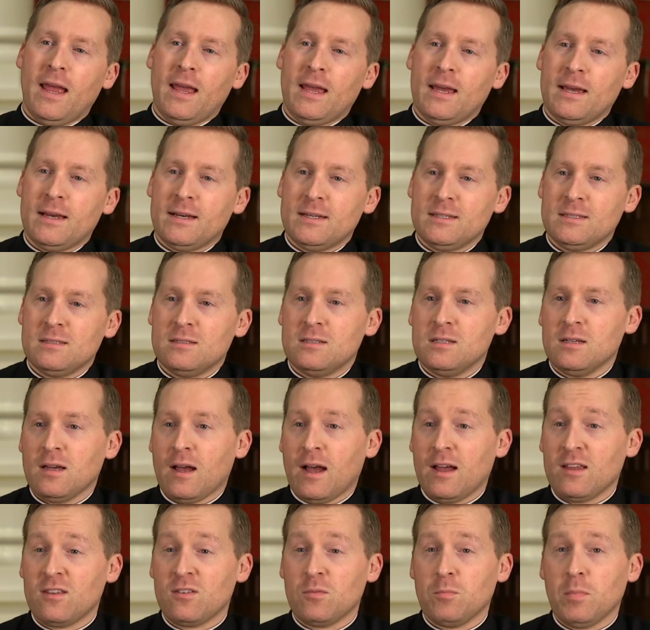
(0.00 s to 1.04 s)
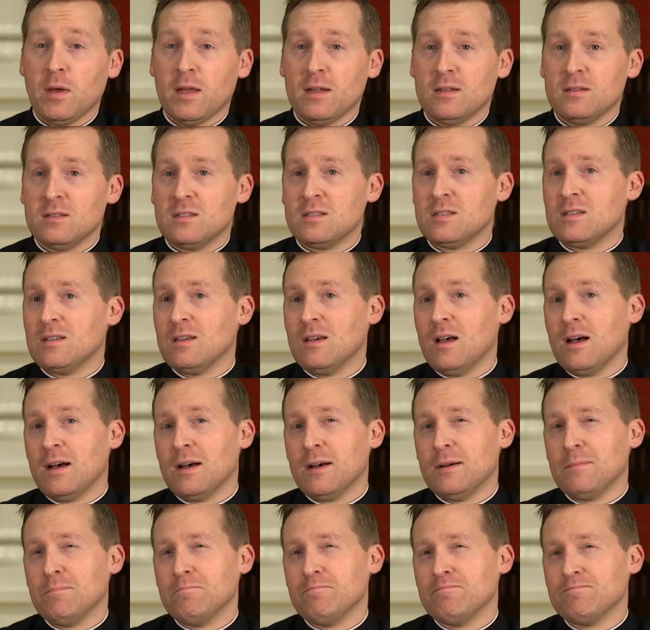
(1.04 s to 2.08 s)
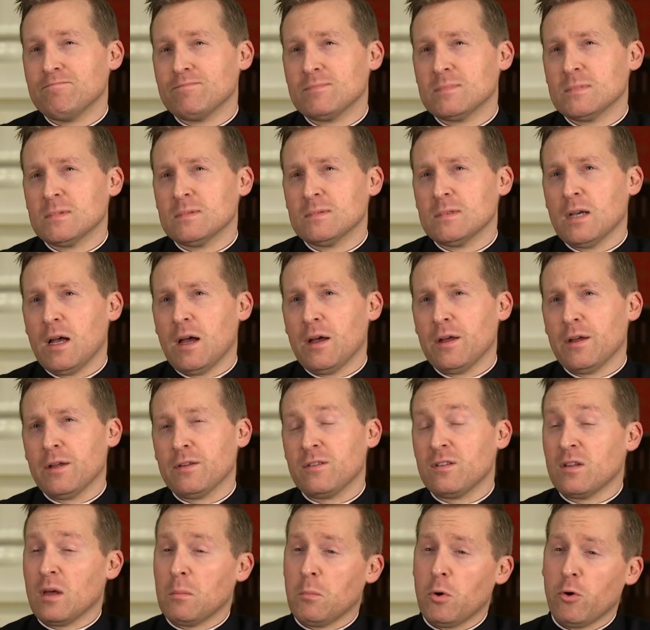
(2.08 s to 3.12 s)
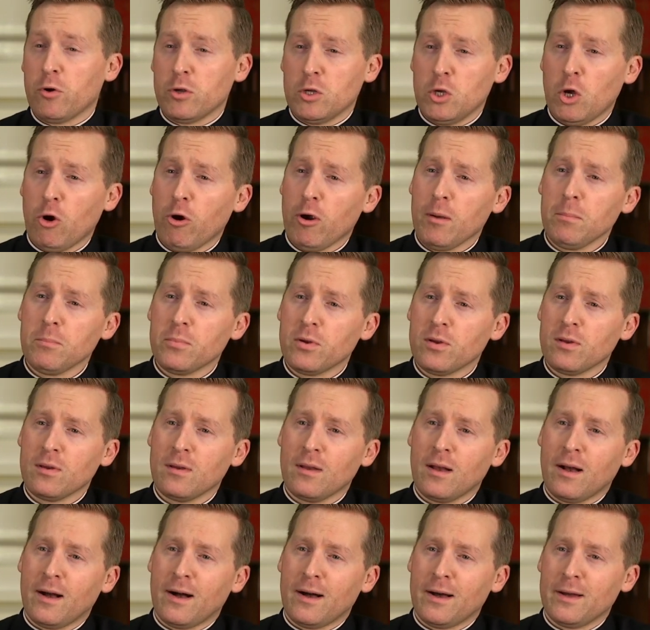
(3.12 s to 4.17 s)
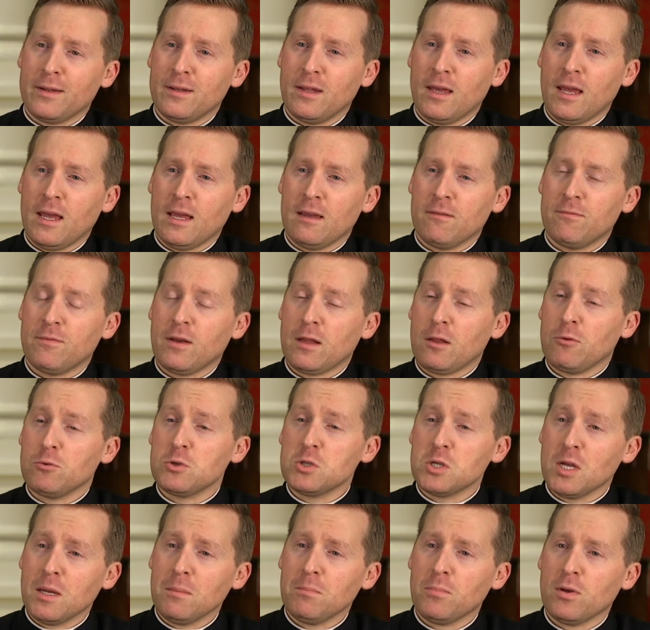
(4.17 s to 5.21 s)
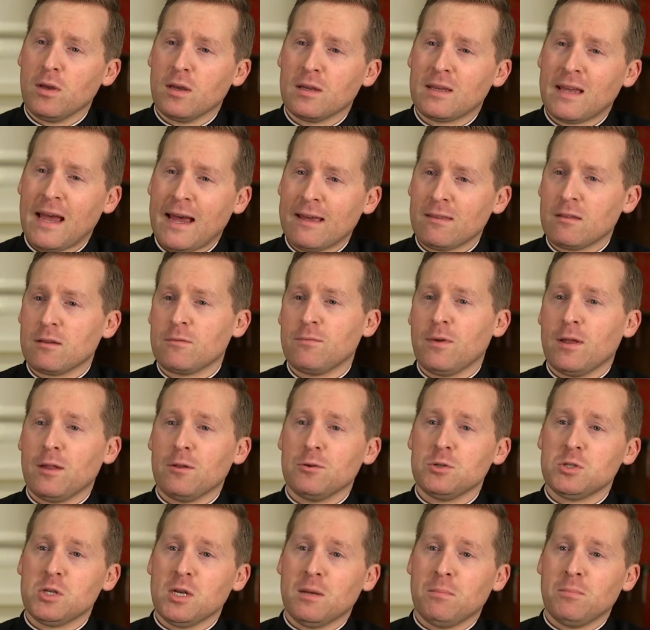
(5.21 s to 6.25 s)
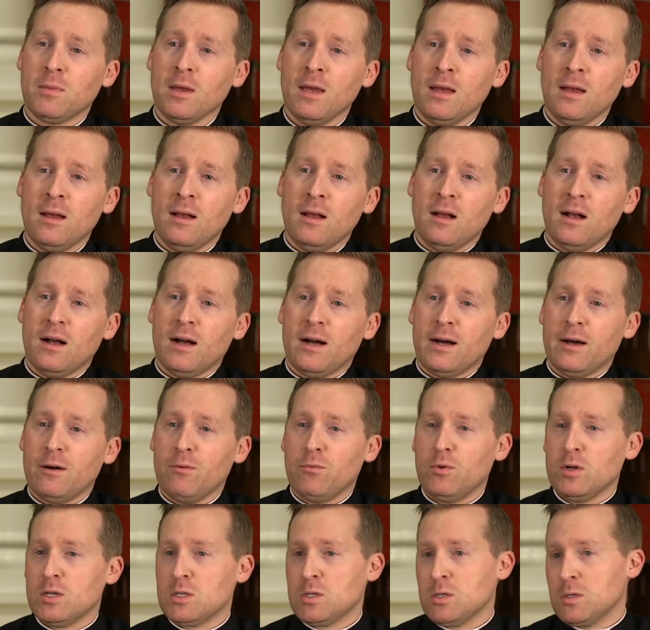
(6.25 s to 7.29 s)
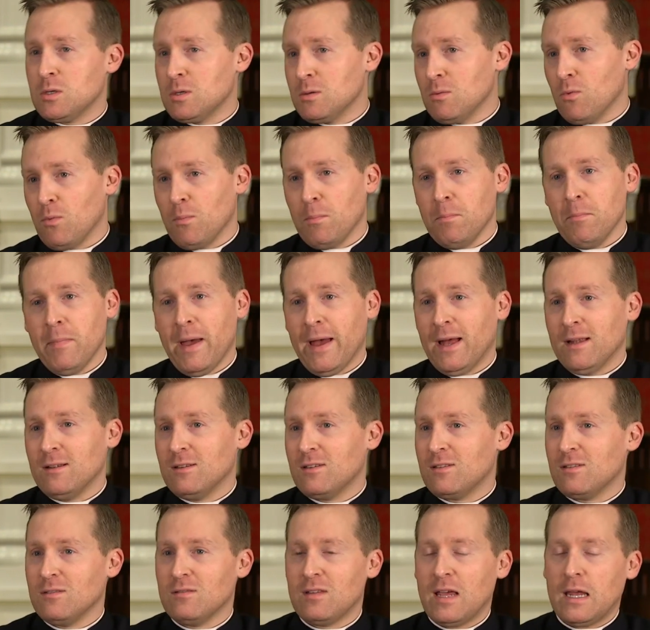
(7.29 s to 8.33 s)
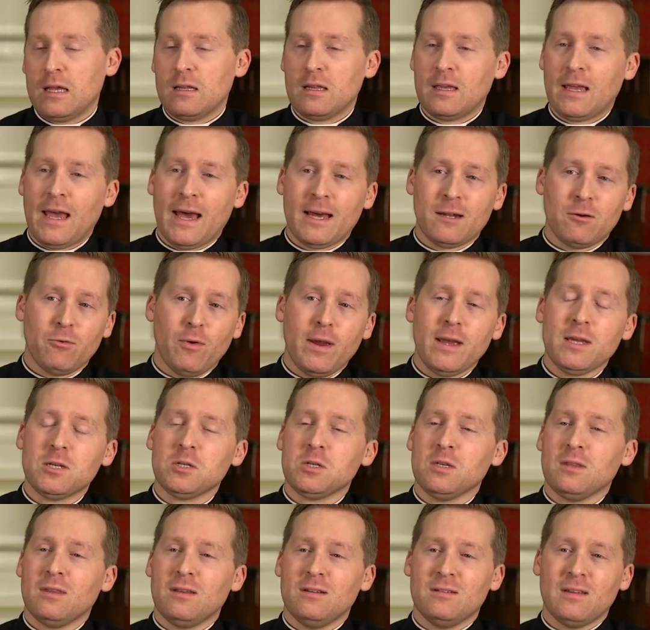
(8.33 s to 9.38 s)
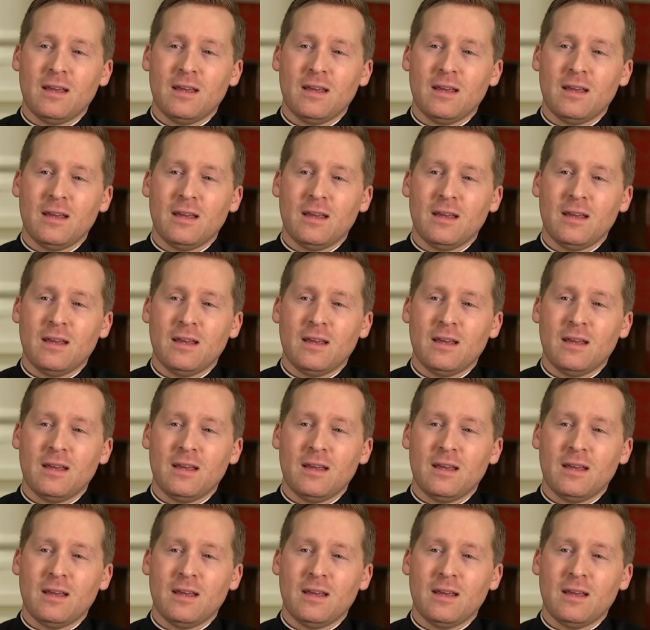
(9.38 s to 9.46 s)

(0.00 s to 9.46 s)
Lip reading: And I spent a summer in Europe on a fellowship, a Catholic fellowship, which meant daily adoration, the